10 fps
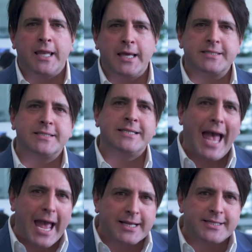less
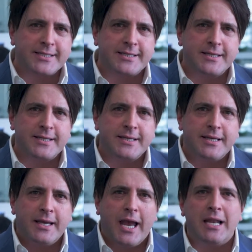tax
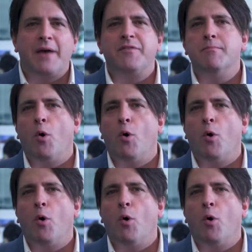and having